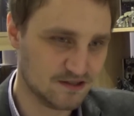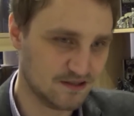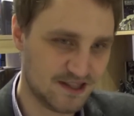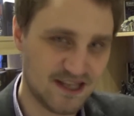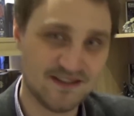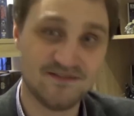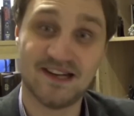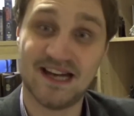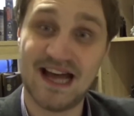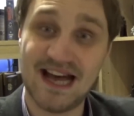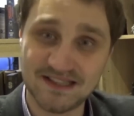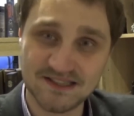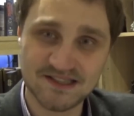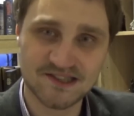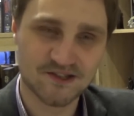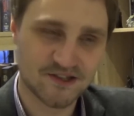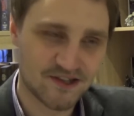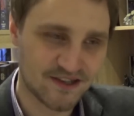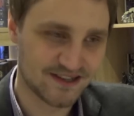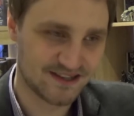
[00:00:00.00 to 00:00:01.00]
give an
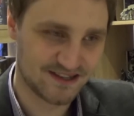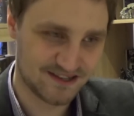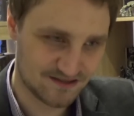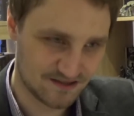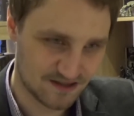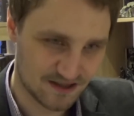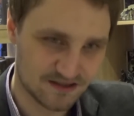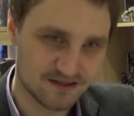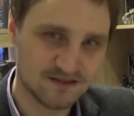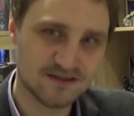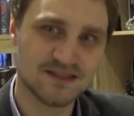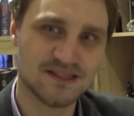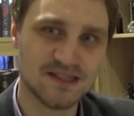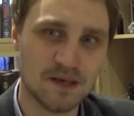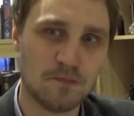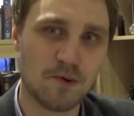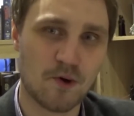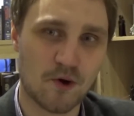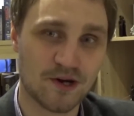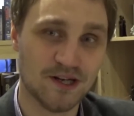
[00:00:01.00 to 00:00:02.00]
answer, and
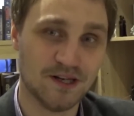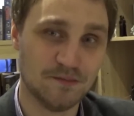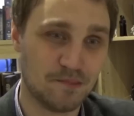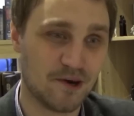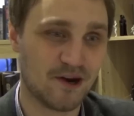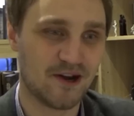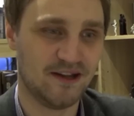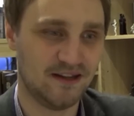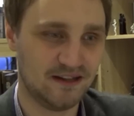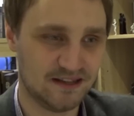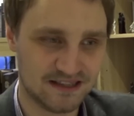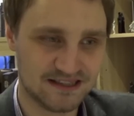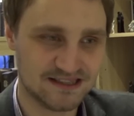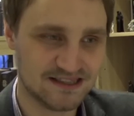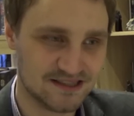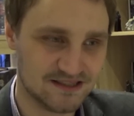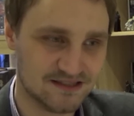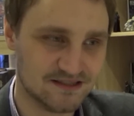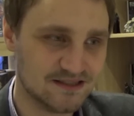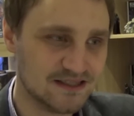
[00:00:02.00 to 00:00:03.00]
supported by
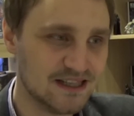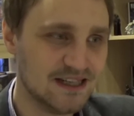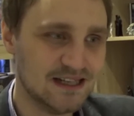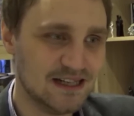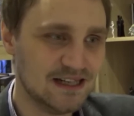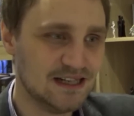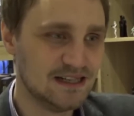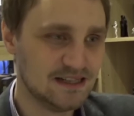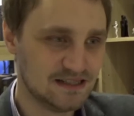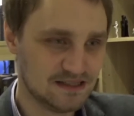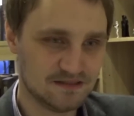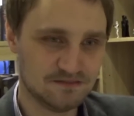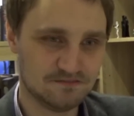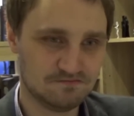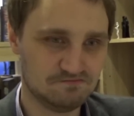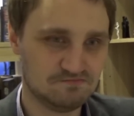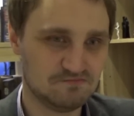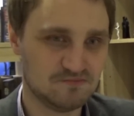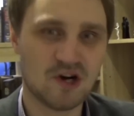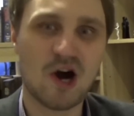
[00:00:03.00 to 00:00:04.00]

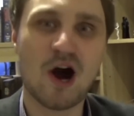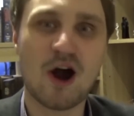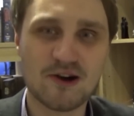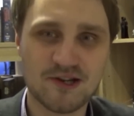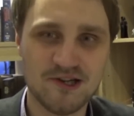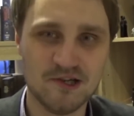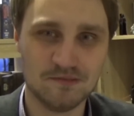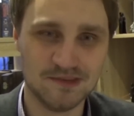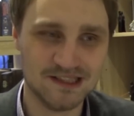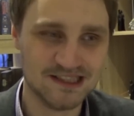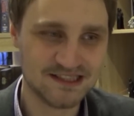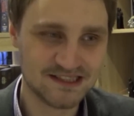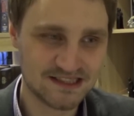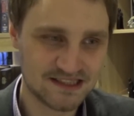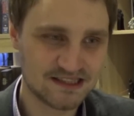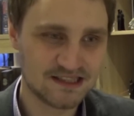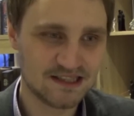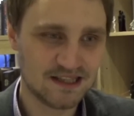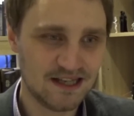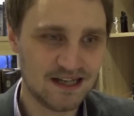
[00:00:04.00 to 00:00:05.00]

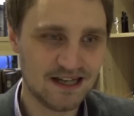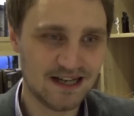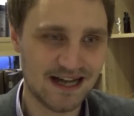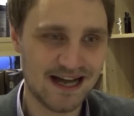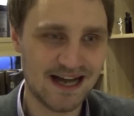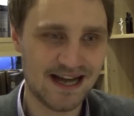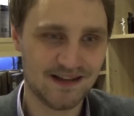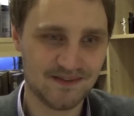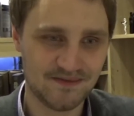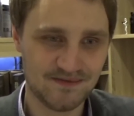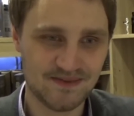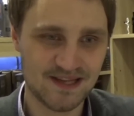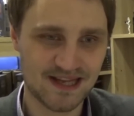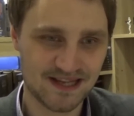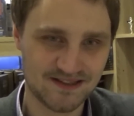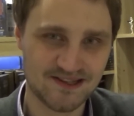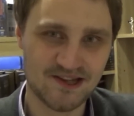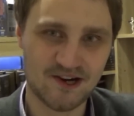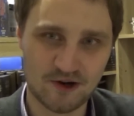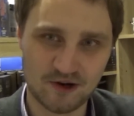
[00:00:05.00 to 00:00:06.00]
arguments, and
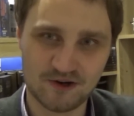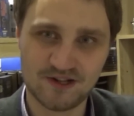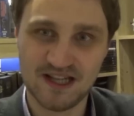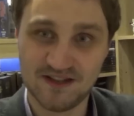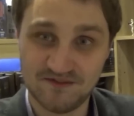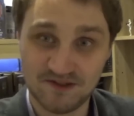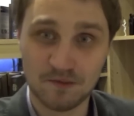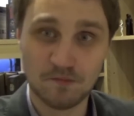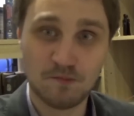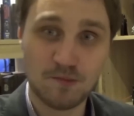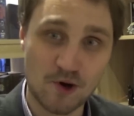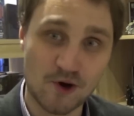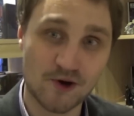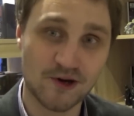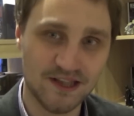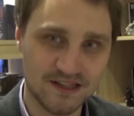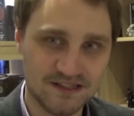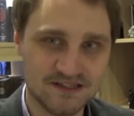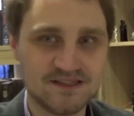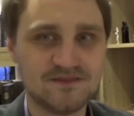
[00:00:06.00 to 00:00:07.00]
then they're given
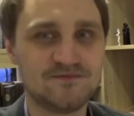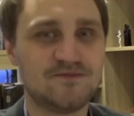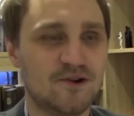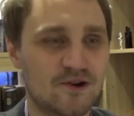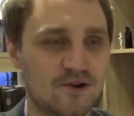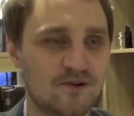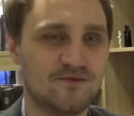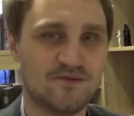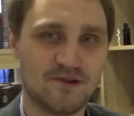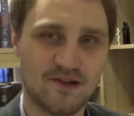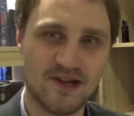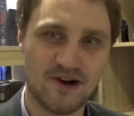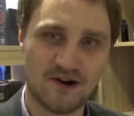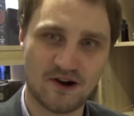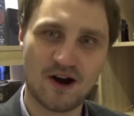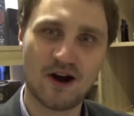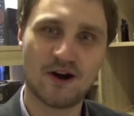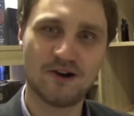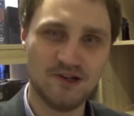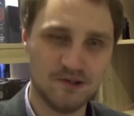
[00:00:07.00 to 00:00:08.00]
points for their
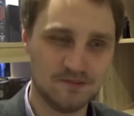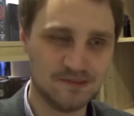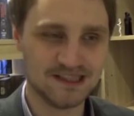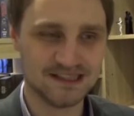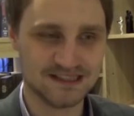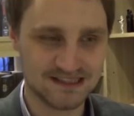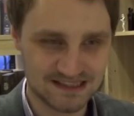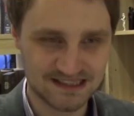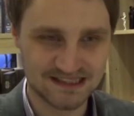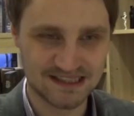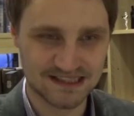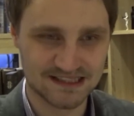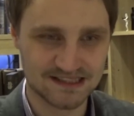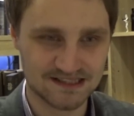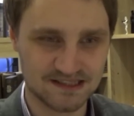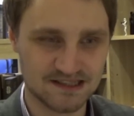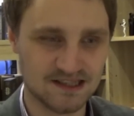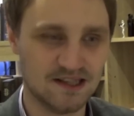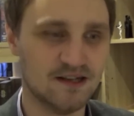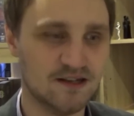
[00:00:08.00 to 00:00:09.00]
arguments,
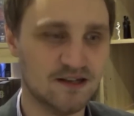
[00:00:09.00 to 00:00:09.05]
and